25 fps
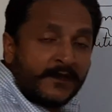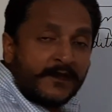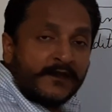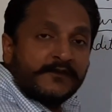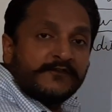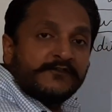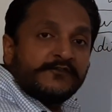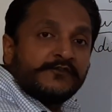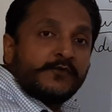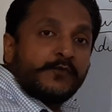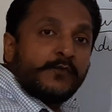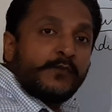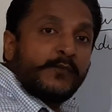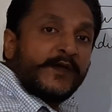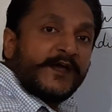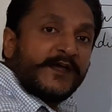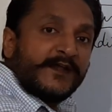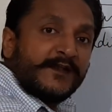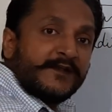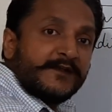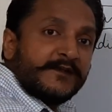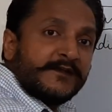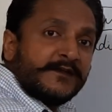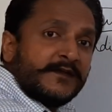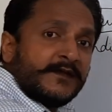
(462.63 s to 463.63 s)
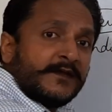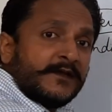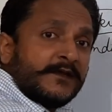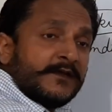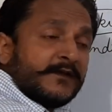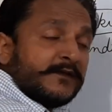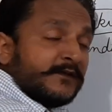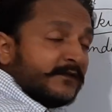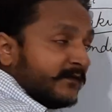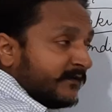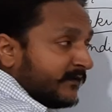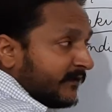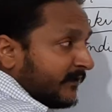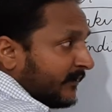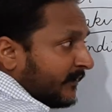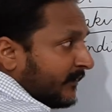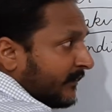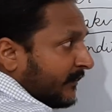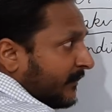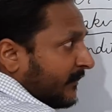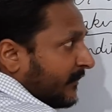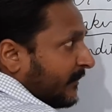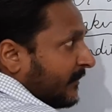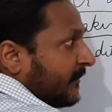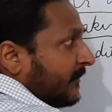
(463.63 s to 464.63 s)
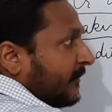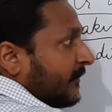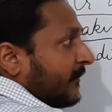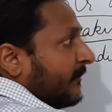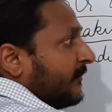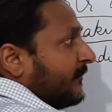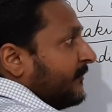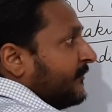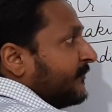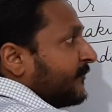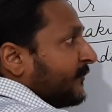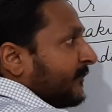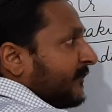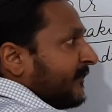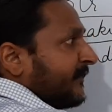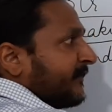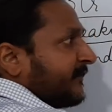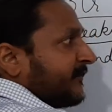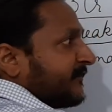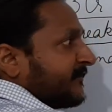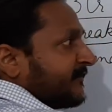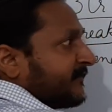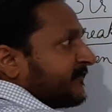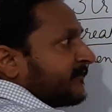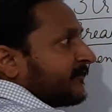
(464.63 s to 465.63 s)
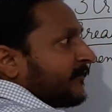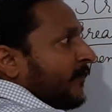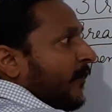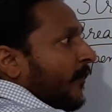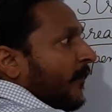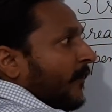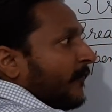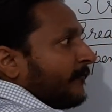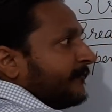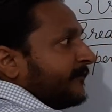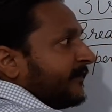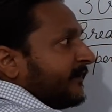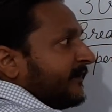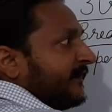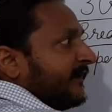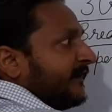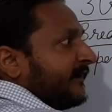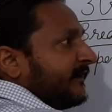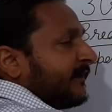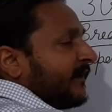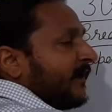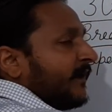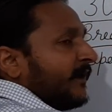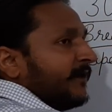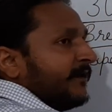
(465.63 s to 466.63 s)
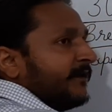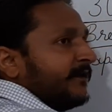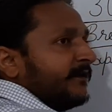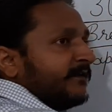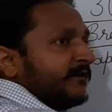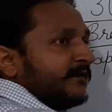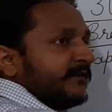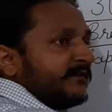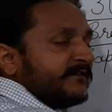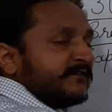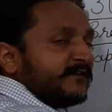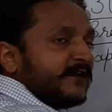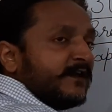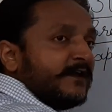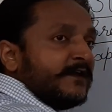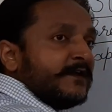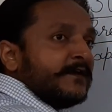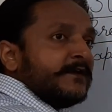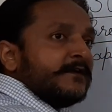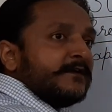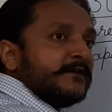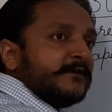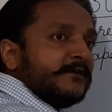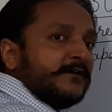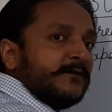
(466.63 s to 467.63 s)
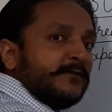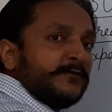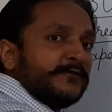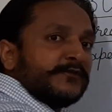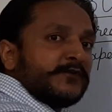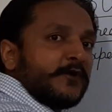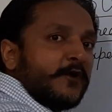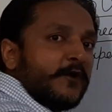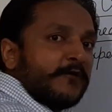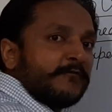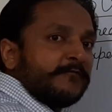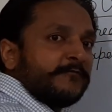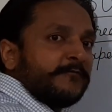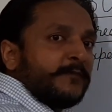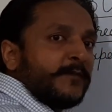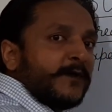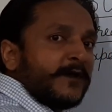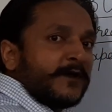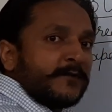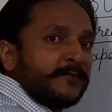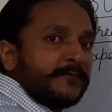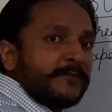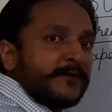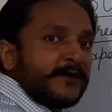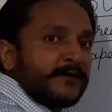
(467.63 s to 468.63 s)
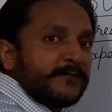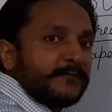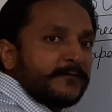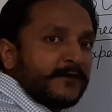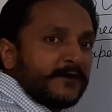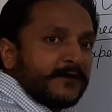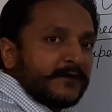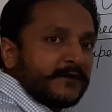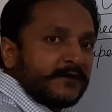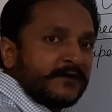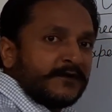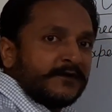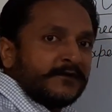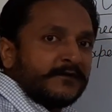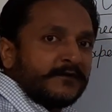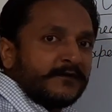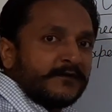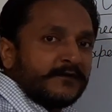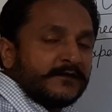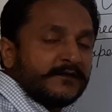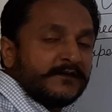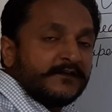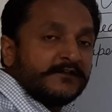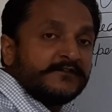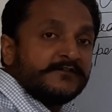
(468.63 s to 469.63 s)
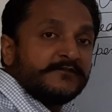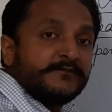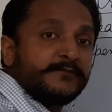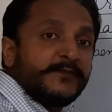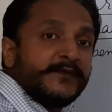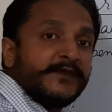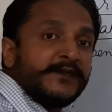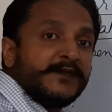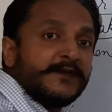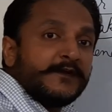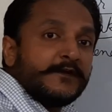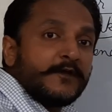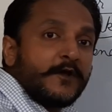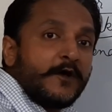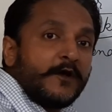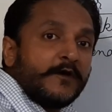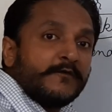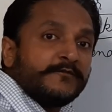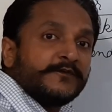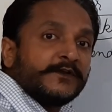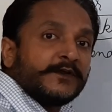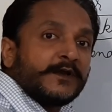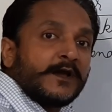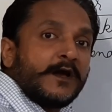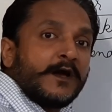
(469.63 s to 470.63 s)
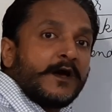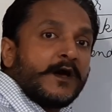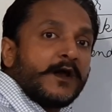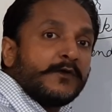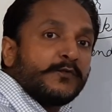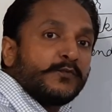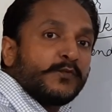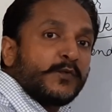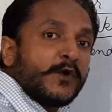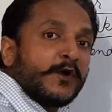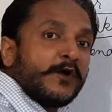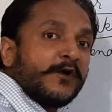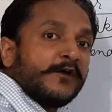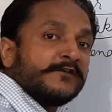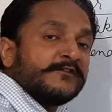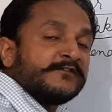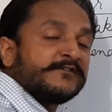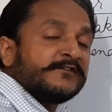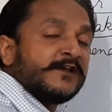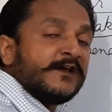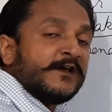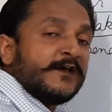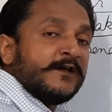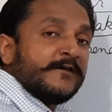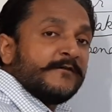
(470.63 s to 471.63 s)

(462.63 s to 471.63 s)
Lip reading: So when the units of the data is in terms of per, the speed of the car was